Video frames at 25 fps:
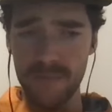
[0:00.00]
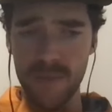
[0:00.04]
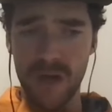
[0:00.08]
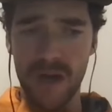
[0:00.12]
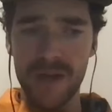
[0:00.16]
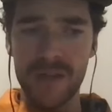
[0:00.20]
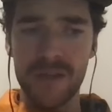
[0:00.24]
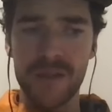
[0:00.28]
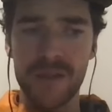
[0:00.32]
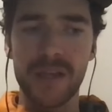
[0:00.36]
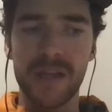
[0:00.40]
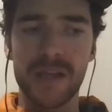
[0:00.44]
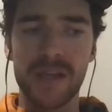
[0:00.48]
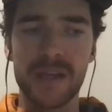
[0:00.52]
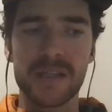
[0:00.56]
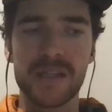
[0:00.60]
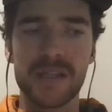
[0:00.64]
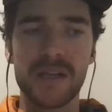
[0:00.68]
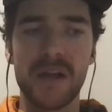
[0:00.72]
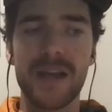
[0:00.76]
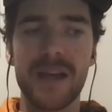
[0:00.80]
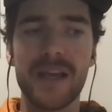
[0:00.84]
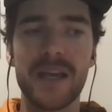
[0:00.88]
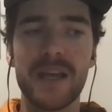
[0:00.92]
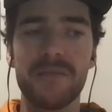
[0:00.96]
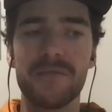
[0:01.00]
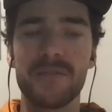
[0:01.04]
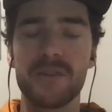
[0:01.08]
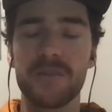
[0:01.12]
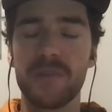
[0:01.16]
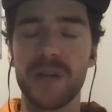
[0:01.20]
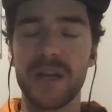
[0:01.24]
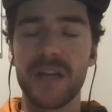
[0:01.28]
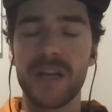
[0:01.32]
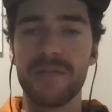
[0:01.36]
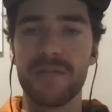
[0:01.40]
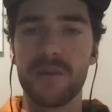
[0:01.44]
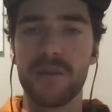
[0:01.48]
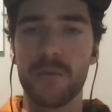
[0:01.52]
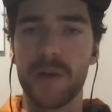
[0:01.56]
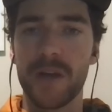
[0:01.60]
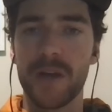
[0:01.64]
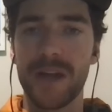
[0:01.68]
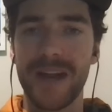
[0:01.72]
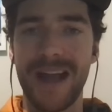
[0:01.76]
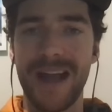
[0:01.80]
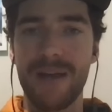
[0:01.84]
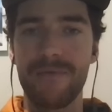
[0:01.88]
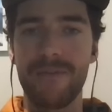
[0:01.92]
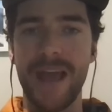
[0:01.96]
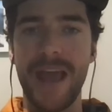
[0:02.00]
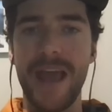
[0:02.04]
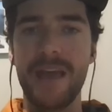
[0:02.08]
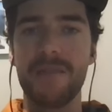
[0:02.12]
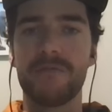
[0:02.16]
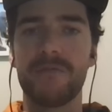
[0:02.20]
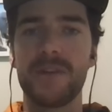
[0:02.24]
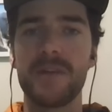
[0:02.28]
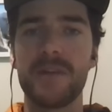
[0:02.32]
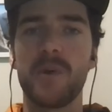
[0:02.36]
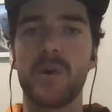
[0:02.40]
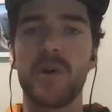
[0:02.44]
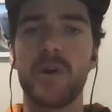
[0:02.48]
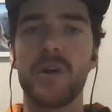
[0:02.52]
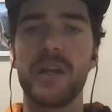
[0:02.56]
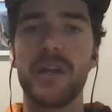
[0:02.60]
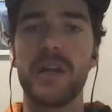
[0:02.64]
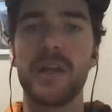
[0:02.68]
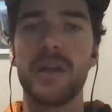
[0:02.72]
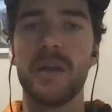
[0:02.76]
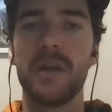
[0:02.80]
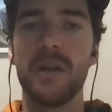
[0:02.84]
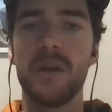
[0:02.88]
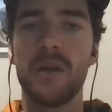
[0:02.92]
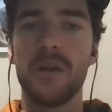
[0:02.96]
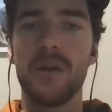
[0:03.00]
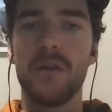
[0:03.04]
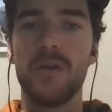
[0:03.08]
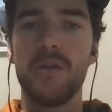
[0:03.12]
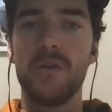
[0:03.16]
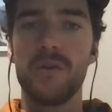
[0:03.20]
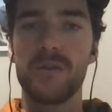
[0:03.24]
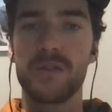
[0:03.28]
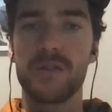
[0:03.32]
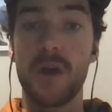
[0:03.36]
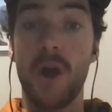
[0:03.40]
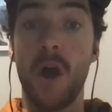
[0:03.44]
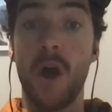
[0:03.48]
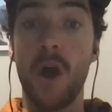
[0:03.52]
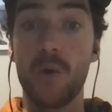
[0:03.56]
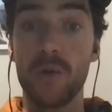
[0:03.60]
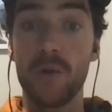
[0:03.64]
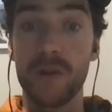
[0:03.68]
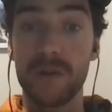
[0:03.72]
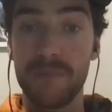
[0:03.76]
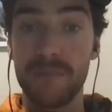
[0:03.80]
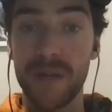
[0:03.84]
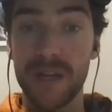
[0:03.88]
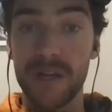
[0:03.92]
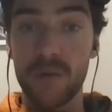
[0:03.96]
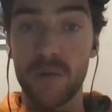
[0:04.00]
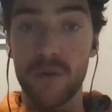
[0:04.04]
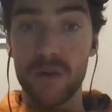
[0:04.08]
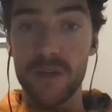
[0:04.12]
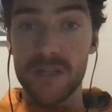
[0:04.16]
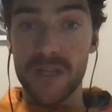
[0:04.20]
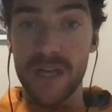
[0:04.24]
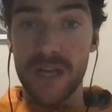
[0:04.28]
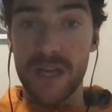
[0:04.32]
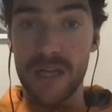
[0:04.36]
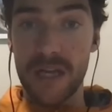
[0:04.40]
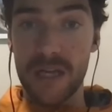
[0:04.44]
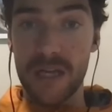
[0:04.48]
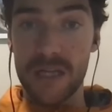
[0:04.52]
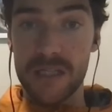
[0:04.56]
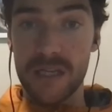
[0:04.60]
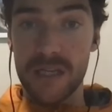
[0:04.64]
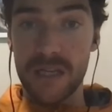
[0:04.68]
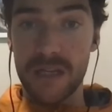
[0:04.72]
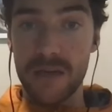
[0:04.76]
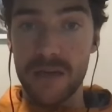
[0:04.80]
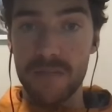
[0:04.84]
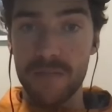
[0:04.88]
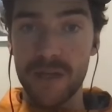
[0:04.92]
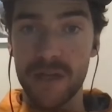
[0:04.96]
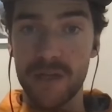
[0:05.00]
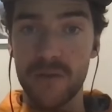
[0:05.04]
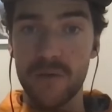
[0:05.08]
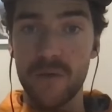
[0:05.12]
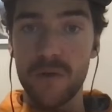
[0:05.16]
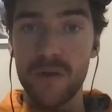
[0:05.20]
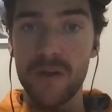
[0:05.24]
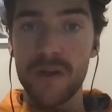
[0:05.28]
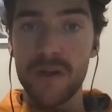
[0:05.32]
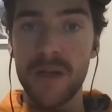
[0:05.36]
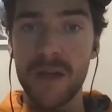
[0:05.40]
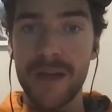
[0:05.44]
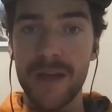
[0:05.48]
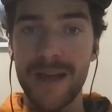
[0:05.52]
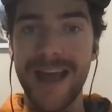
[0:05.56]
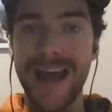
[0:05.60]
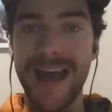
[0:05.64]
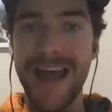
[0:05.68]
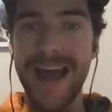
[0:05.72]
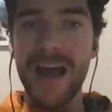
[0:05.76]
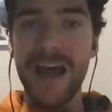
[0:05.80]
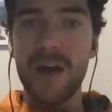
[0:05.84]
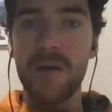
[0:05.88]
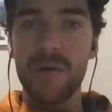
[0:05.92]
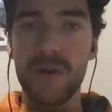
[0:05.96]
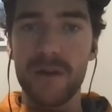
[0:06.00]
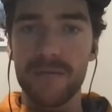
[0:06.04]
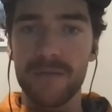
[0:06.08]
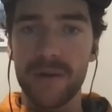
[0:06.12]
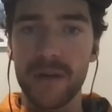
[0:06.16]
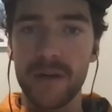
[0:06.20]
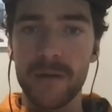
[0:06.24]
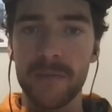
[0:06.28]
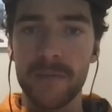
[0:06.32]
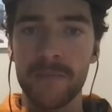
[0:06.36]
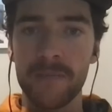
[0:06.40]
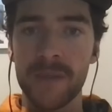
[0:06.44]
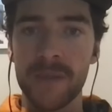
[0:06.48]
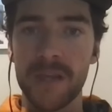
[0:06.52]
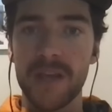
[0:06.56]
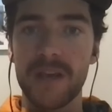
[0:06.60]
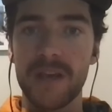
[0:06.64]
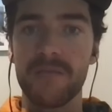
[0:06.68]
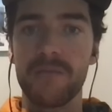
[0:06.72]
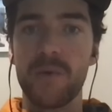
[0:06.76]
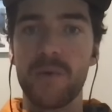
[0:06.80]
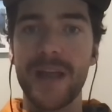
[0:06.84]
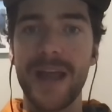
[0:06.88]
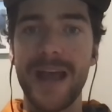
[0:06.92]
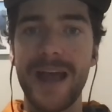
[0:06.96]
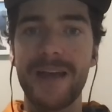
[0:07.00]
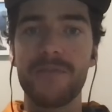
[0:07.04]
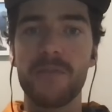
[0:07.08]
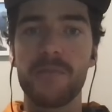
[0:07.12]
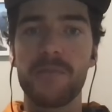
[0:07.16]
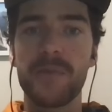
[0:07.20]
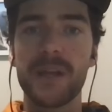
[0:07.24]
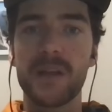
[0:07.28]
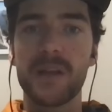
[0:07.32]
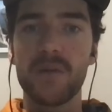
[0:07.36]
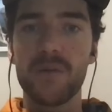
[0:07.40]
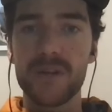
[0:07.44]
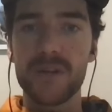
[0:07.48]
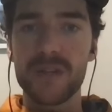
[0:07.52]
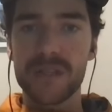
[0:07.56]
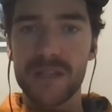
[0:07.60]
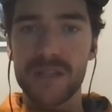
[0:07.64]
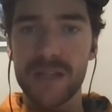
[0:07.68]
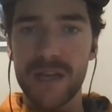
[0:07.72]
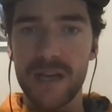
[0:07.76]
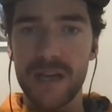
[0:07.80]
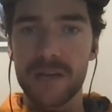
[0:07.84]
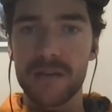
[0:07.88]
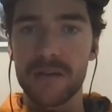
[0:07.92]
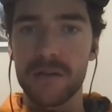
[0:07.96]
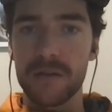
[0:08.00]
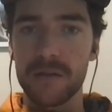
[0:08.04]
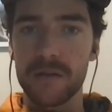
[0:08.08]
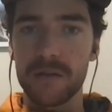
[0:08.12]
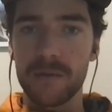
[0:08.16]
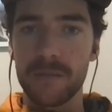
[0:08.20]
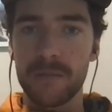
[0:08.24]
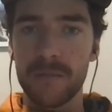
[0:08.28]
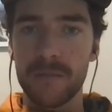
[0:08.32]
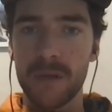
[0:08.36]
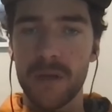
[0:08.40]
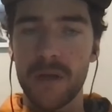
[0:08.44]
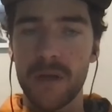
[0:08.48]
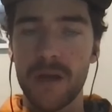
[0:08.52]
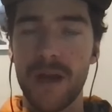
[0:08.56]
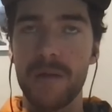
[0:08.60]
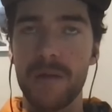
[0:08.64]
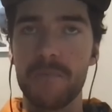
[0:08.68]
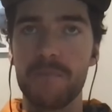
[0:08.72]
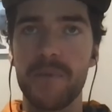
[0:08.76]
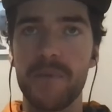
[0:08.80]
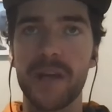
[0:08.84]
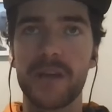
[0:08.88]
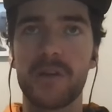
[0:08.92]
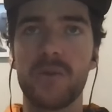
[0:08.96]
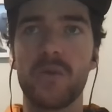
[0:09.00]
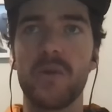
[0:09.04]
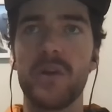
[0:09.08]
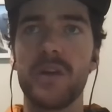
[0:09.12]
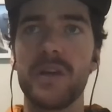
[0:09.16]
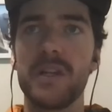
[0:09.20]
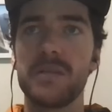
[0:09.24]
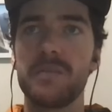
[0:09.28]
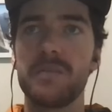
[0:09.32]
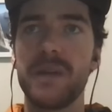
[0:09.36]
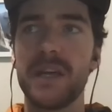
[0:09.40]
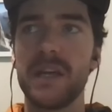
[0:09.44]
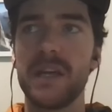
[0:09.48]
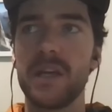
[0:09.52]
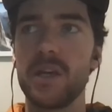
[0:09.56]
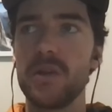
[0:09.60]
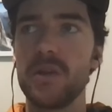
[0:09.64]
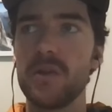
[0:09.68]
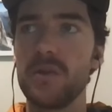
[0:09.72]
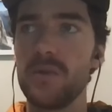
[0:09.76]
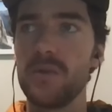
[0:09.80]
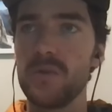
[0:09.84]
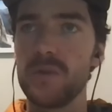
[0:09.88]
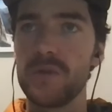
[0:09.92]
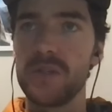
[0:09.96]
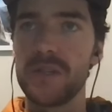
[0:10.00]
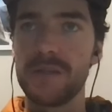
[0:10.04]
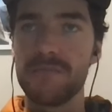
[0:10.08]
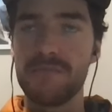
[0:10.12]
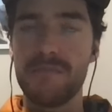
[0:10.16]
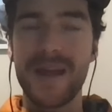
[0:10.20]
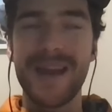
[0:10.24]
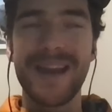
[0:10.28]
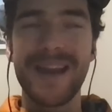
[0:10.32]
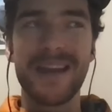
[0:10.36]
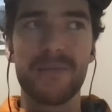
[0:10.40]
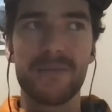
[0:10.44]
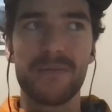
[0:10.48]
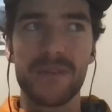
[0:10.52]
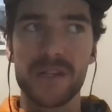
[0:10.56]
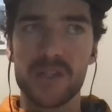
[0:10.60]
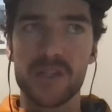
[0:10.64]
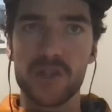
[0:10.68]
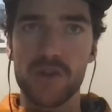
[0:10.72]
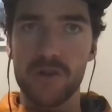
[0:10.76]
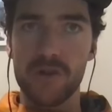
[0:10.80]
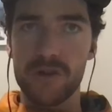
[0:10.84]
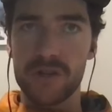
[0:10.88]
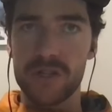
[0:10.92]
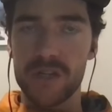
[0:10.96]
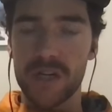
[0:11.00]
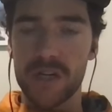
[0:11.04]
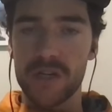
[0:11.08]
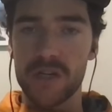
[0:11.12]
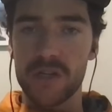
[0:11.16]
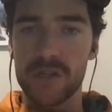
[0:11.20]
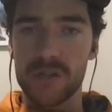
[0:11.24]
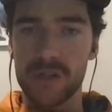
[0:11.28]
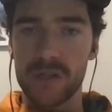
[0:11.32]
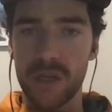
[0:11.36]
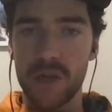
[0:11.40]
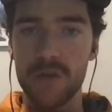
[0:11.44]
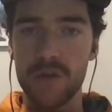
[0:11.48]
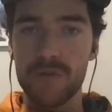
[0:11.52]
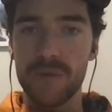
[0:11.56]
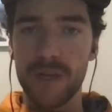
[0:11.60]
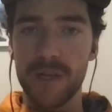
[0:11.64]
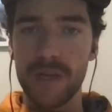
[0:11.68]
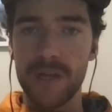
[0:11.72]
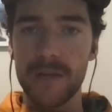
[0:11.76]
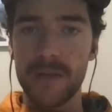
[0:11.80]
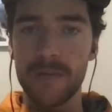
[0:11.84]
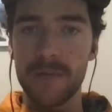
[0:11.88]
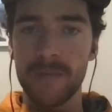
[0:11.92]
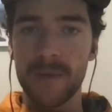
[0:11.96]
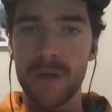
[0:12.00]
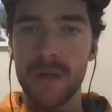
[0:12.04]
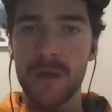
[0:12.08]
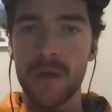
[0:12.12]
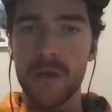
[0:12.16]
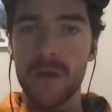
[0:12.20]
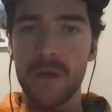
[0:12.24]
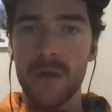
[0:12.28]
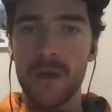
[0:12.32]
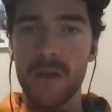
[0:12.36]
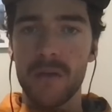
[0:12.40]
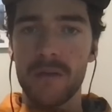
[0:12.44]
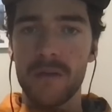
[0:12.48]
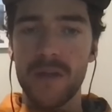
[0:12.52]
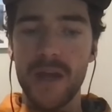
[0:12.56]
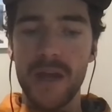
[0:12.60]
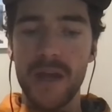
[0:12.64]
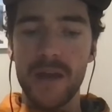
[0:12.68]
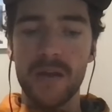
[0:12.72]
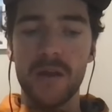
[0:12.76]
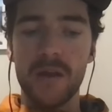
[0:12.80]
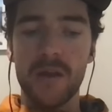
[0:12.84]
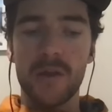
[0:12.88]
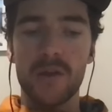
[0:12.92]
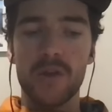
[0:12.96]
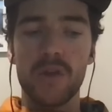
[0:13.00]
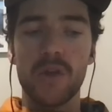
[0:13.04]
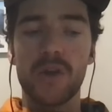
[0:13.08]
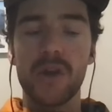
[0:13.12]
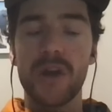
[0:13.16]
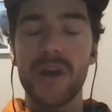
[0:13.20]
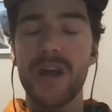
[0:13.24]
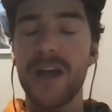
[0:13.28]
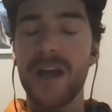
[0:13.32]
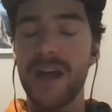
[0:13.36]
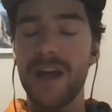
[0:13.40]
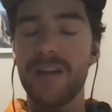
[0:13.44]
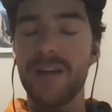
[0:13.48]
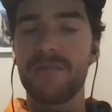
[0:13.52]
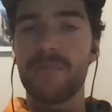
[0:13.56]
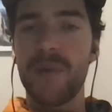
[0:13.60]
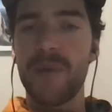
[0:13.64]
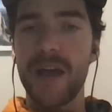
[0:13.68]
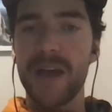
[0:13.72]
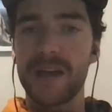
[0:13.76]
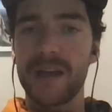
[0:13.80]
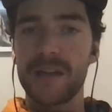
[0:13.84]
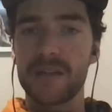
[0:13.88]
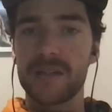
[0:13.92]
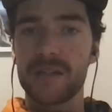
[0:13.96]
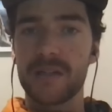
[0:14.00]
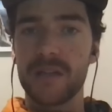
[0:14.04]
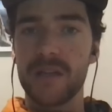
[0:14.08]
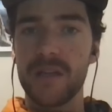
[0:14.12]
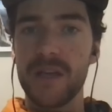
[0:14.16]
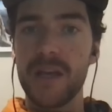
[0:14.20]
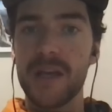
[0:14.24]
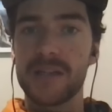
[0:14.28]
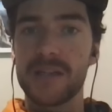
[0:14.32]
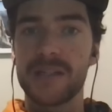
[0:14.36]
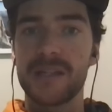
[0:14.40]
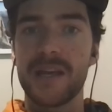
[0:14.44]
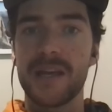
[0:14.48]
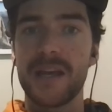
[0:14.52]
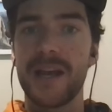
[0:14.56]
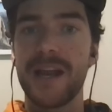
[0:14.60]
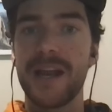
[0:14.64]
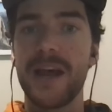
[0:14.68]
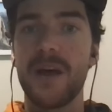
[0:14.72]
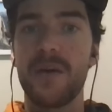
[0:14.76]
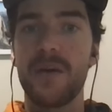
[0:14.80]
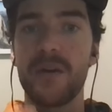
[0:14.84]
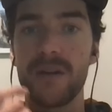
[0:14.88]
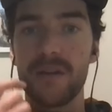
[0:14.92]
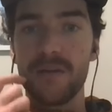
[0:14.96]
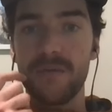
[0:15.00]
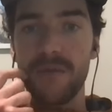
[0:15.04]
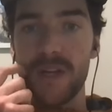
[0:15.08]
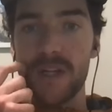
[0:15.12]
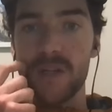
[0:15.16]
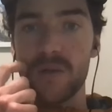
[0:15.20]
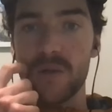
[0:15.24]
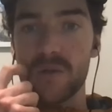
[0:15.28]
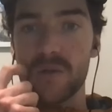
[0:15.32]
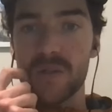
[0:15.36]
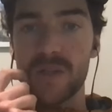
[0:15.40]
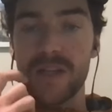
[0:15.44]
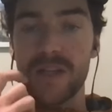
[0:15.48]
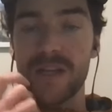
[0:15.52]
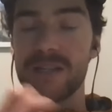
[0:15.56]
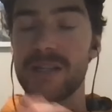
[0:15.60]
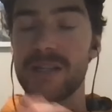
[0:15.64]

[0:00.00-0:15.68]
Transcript: I think it's naive to believe that we're going to have everybody who is holding Bitcoin take custody of their Bitcoin. However, if we have a Bitcoin standard and Bitcoin is being used in many of these jurisdictions globally, then you're going to have banks that yes they allow individuals and